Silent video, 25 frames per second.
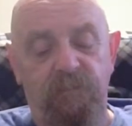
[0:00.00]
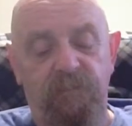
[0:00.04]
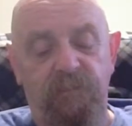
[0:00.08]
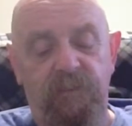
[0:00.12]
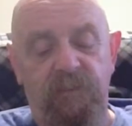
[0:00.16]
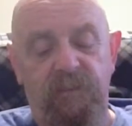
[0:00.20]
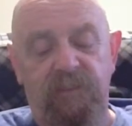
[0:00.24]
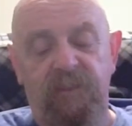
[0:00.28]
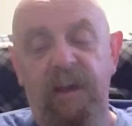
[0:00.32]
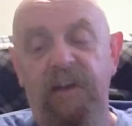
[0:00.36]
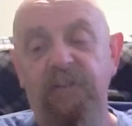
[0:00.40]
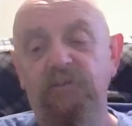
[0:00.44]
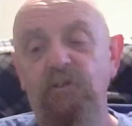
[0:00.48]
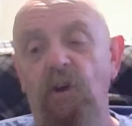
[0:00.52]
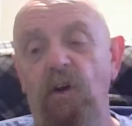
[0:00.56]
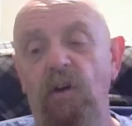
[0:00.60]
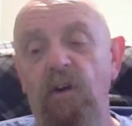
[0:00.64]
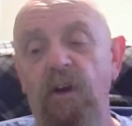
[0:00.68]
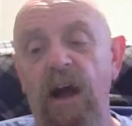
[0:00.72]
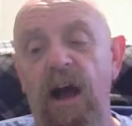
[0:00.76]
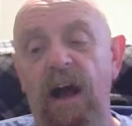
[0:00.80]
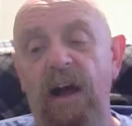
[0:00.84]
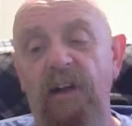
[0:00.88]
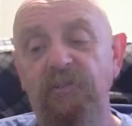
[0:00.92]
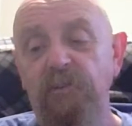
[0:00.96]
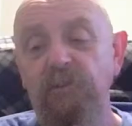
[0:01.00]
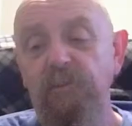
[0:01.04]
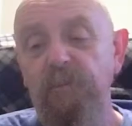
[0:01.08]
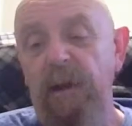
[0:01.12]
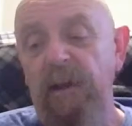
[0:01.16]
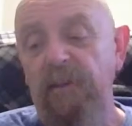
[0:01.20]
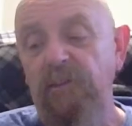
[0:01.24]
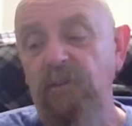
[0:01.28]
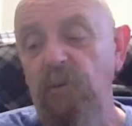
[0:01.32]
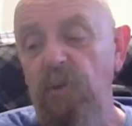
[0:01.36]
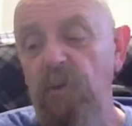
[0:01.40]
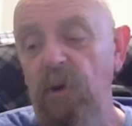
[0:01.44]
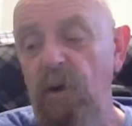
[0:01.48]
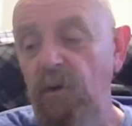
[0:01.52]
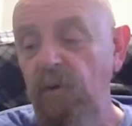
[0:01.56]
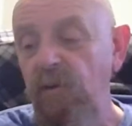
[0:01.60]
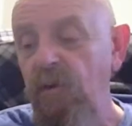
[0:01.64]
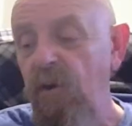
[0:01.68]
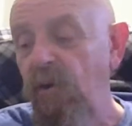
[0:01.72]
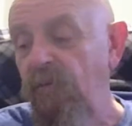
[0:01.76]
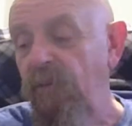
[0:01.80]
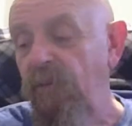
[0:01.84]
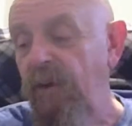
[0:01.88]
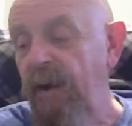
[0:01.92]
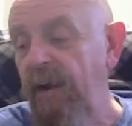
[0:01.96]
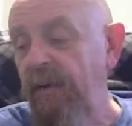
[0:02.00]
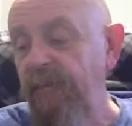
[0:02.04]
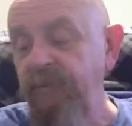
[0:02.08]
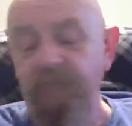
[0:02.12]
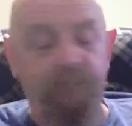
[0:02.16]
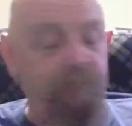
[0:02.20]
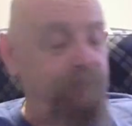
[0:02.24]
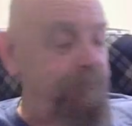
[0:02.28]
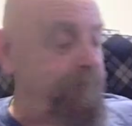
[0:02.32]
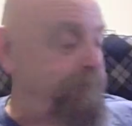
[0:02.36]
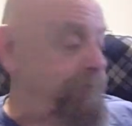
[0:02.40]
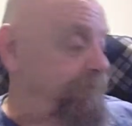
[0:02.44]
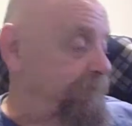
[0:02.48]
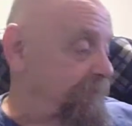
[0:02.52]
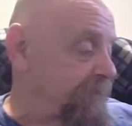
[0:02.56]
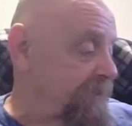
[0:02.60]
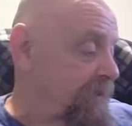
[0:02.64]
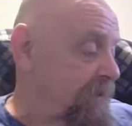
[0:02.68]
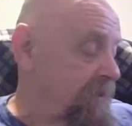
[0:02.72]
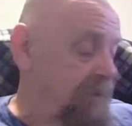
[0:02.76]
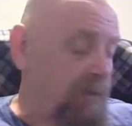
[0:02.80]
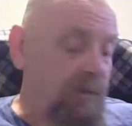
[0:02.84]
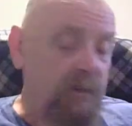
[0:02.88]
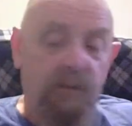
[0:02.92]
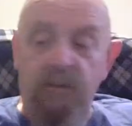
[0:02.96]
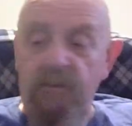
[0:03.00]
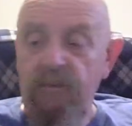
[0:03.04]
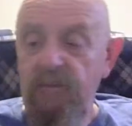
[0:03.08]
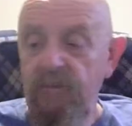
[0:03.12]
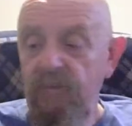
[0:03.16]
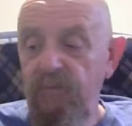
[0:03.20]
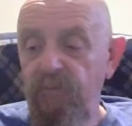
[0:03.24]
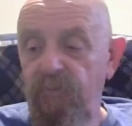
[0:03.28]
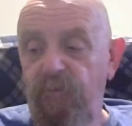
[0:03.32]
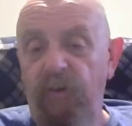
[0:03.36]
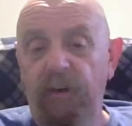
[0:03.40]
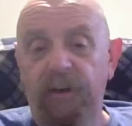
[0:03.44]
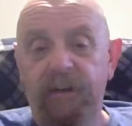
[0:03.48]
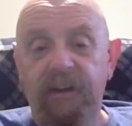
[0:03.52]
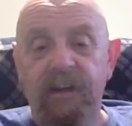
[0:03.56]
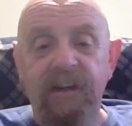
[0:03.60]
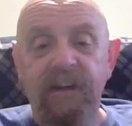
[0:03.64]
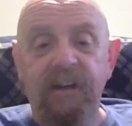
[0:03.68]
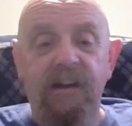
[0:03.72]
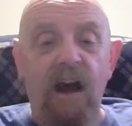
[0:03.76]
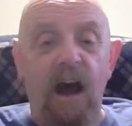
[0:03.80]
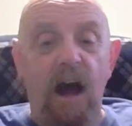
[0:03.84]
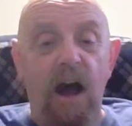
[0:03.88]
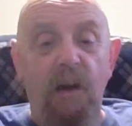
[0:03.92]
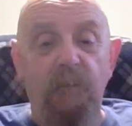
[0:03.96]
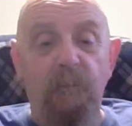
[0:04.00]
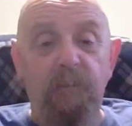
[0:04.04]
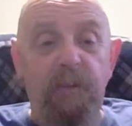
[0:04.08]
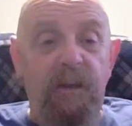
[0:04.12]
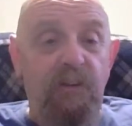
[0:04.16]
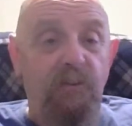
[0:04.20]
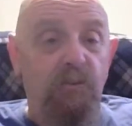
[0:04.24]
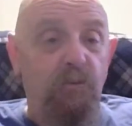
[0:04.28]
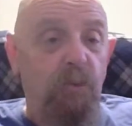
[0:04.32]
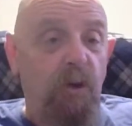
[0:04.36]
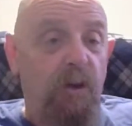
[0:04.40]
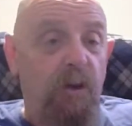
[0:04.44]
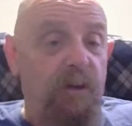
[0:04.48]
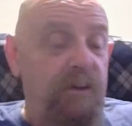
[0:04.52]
Takes all kinds to make the world go round. Frickin' commie is what